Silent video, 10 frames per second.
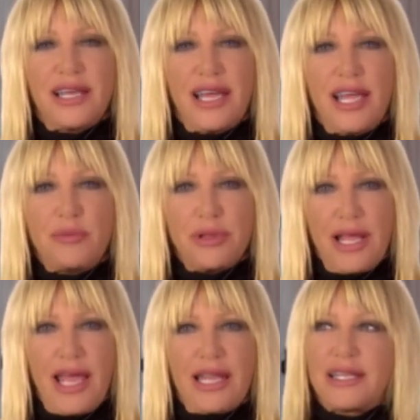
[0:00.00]
a
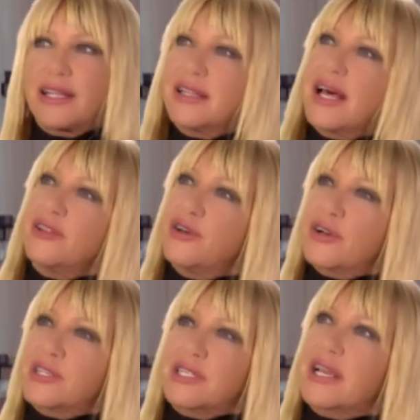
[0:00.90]
plan that
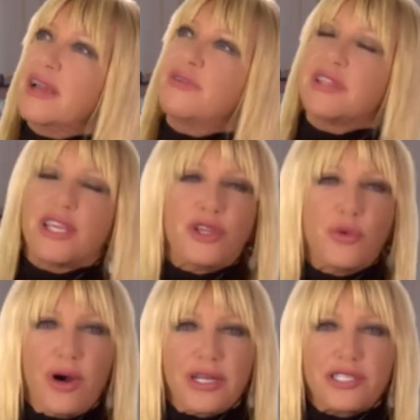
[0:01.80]
looks like everything
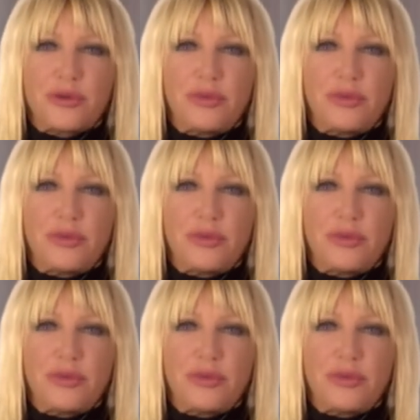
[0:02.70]
you want it to